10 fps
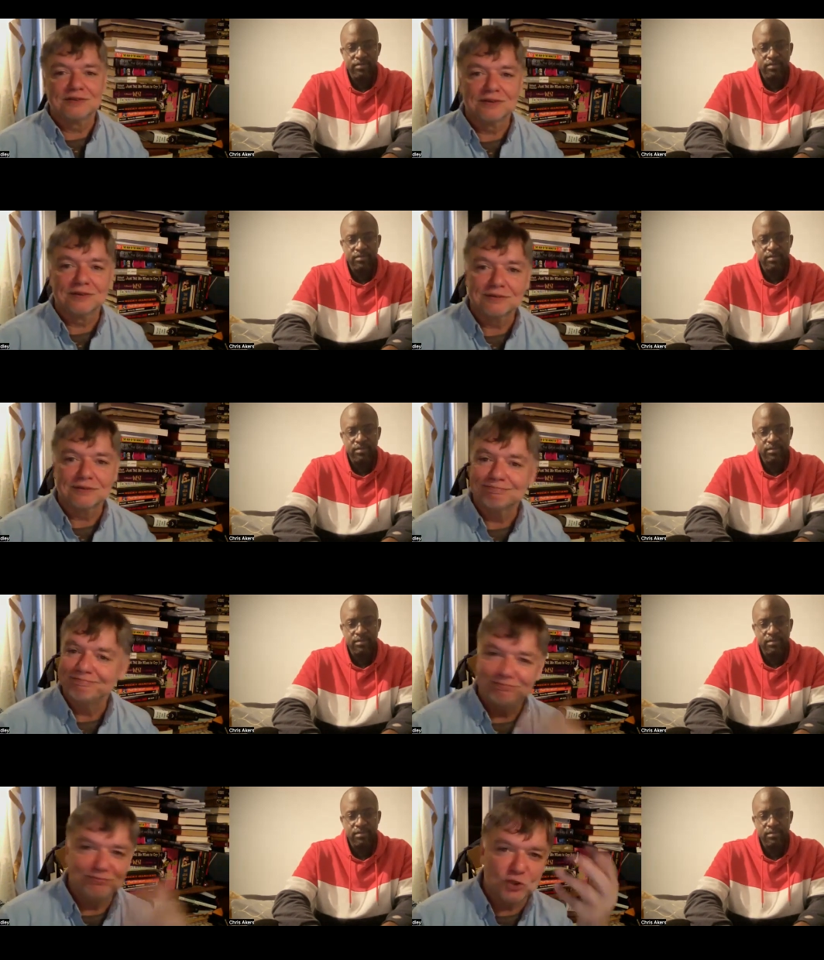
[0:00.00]
Speaker 1: to
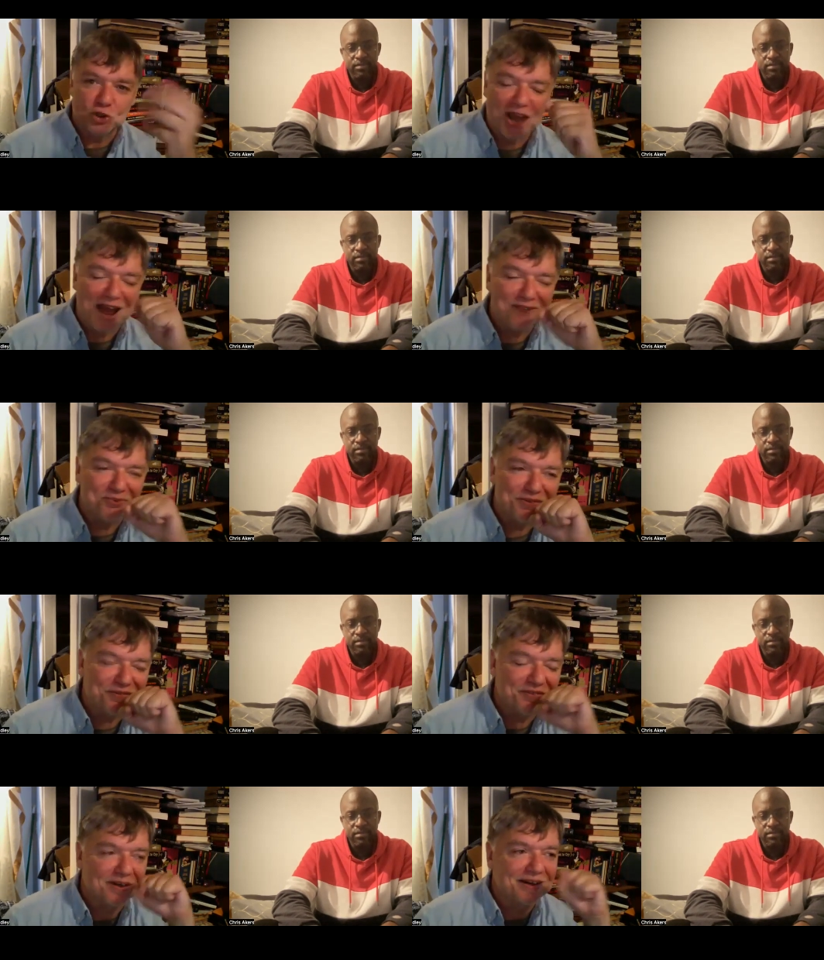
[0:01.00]
chat with
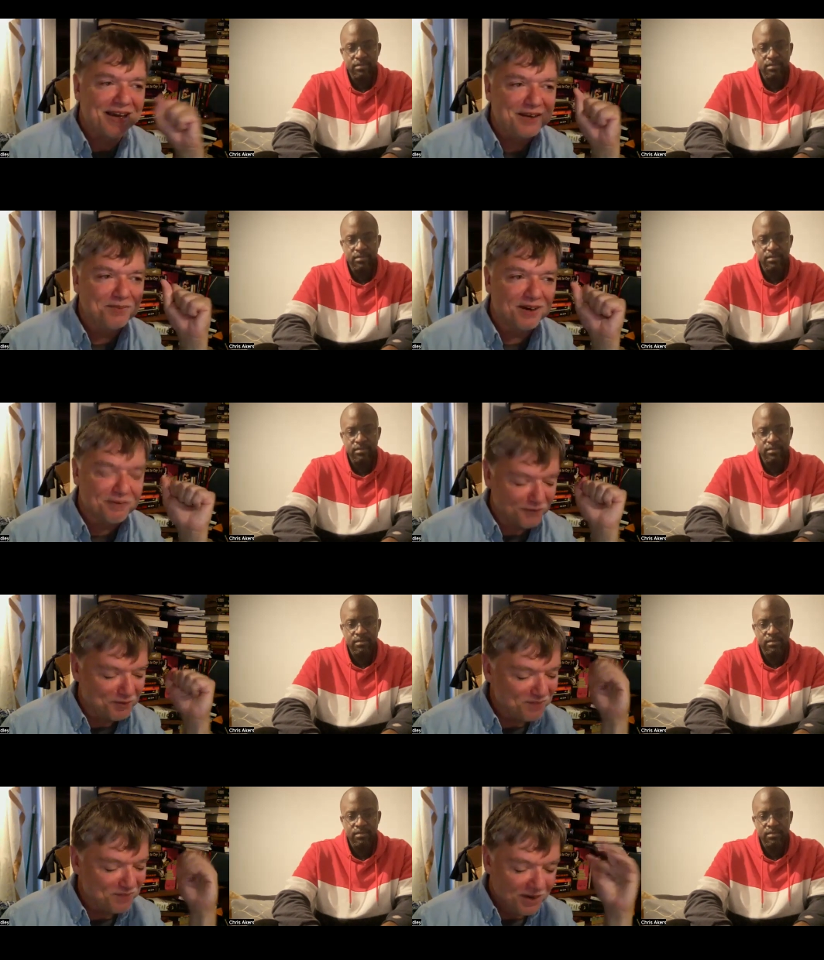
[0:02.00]
uh, anybody from
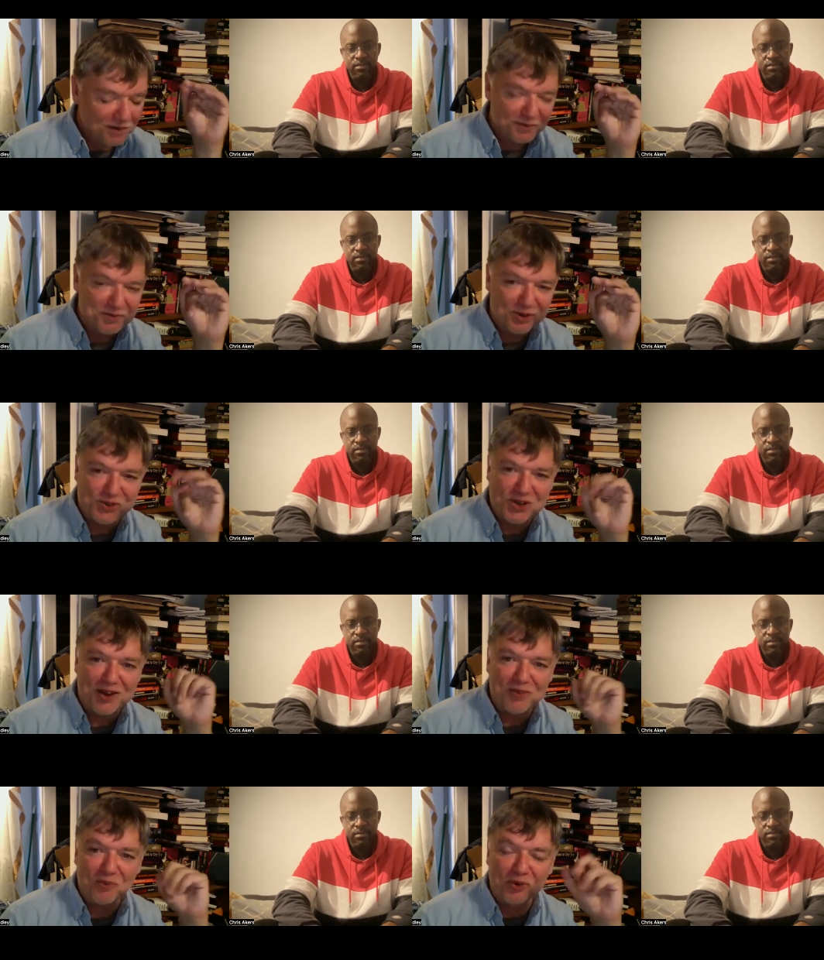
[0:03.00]
from your side of the
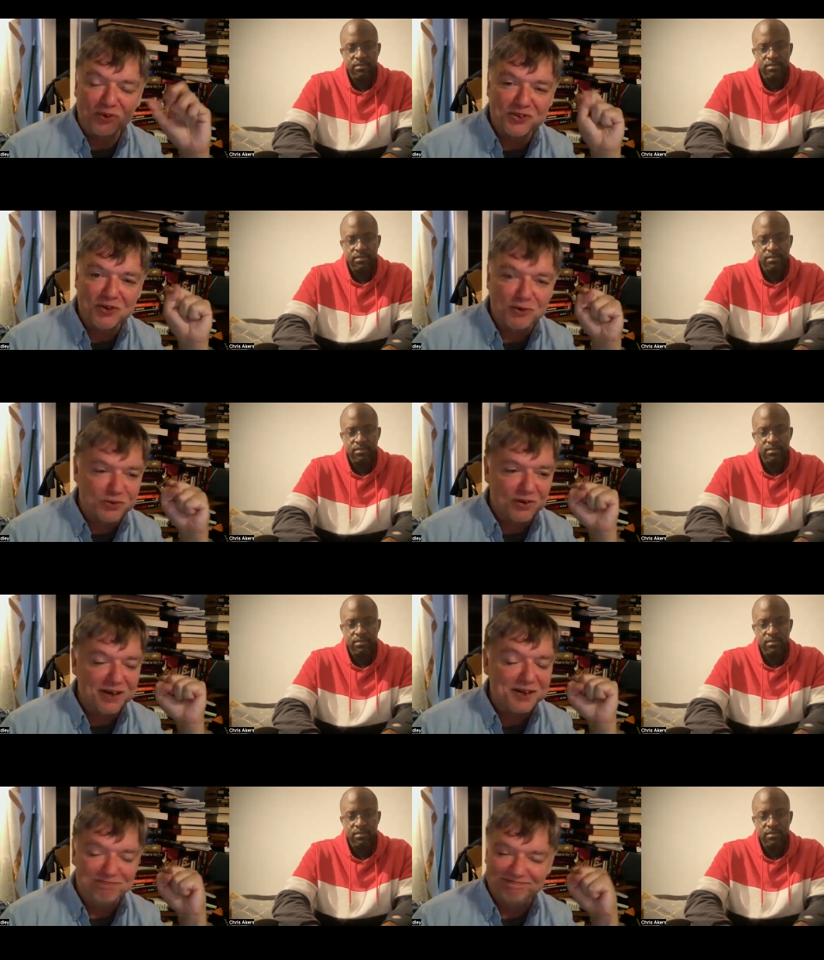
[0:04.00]
world. It's always great.
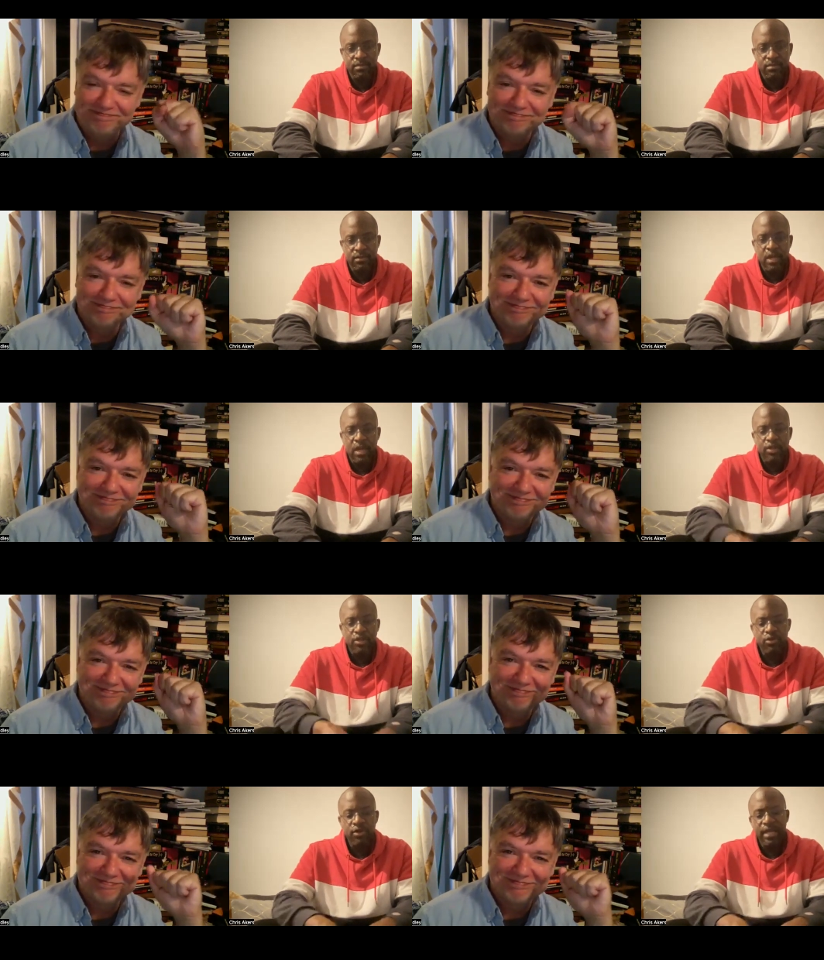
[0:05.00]

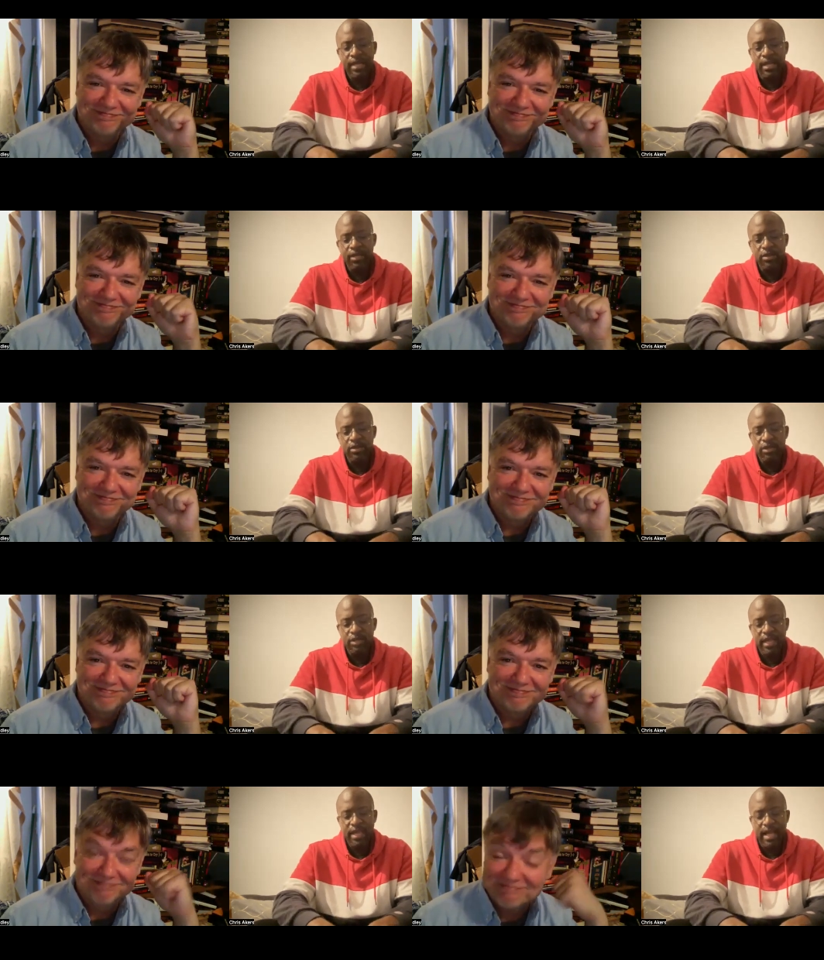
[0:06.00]
Speaker 2: Just quickly, then you
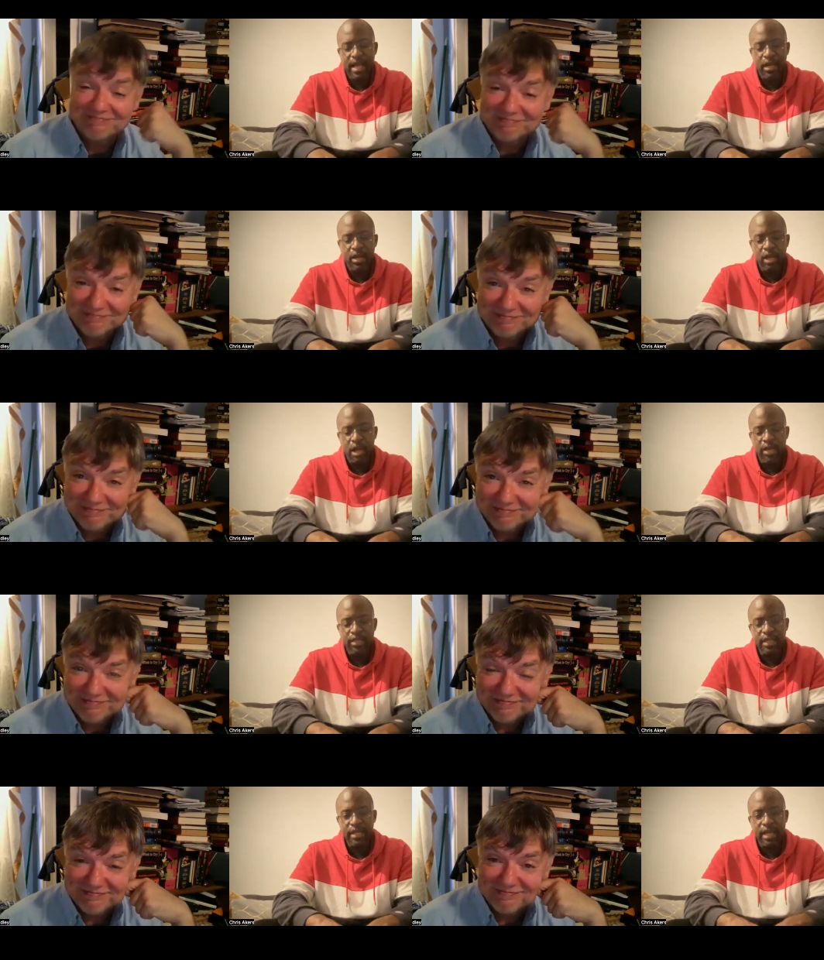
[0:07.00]
say that. Are you
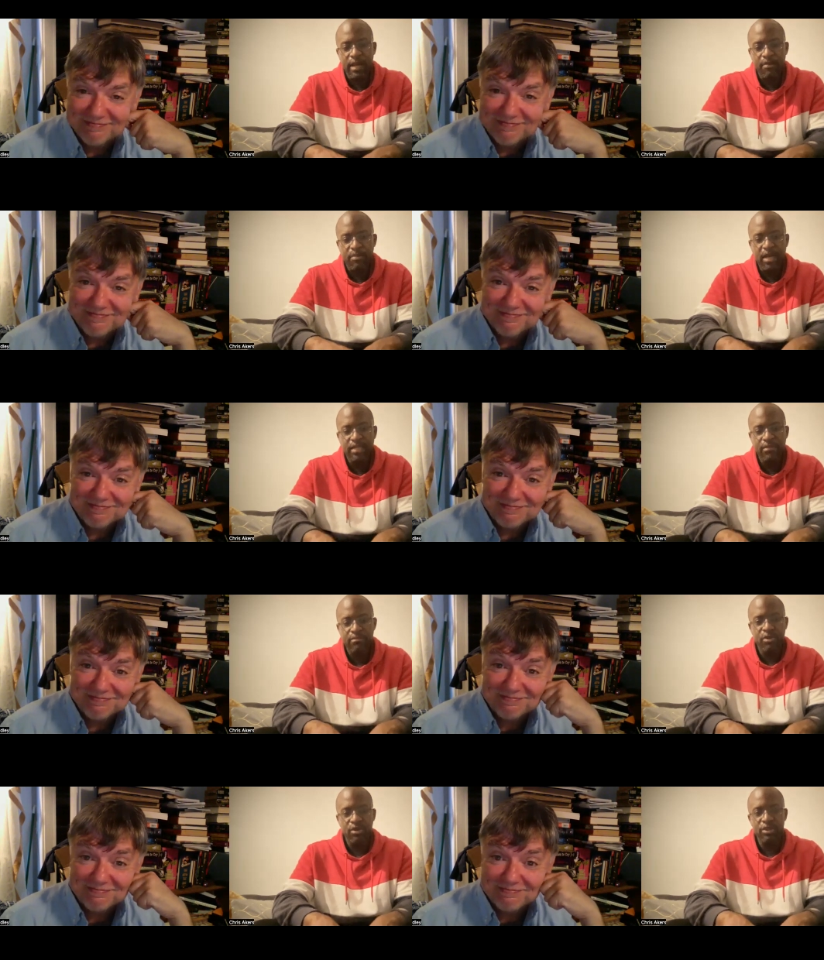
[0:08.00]
saying that boxing
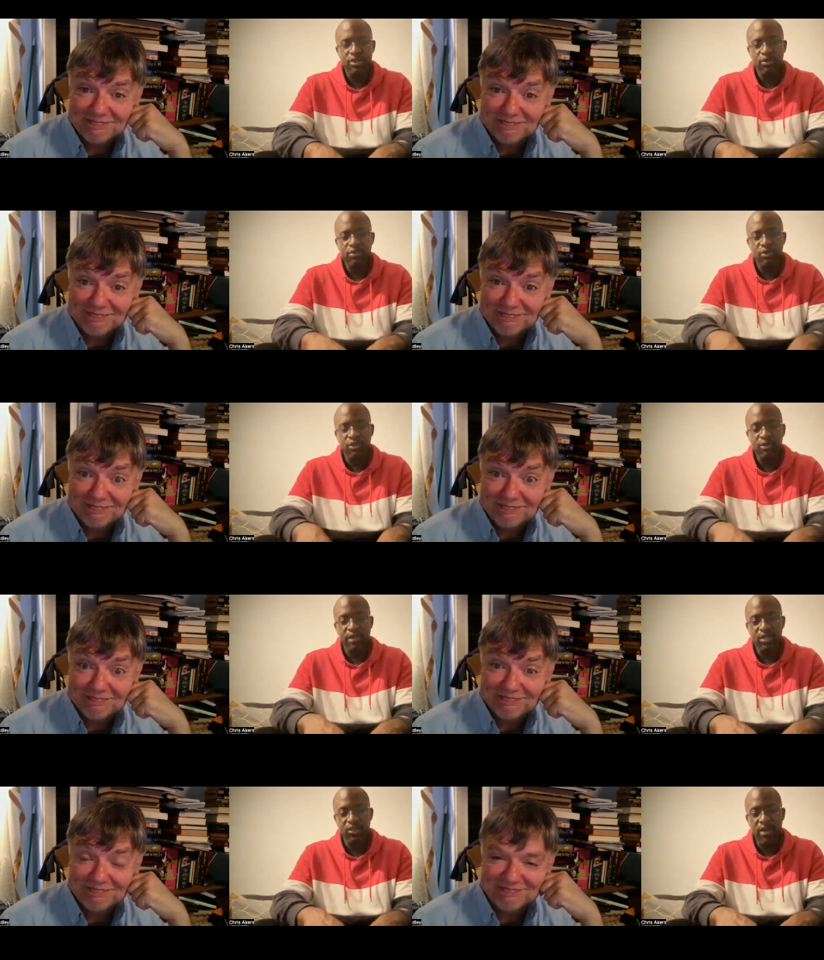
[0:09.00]
books or sports
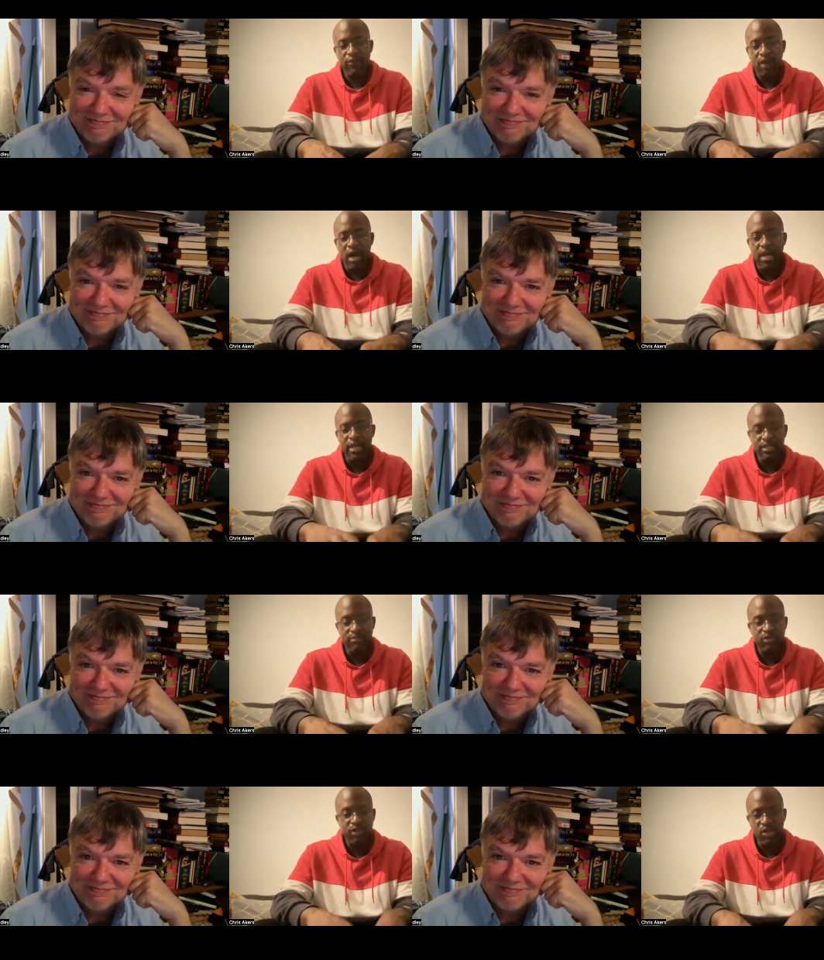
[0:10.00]
book in general aren't as
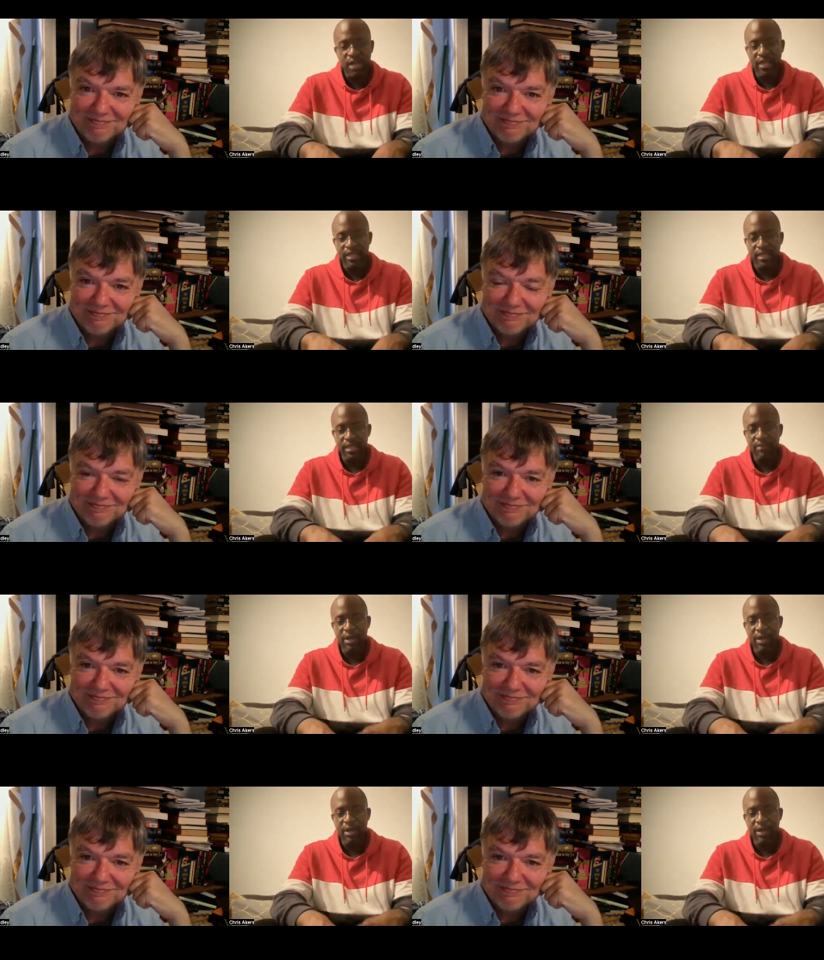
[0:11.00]
appreciated in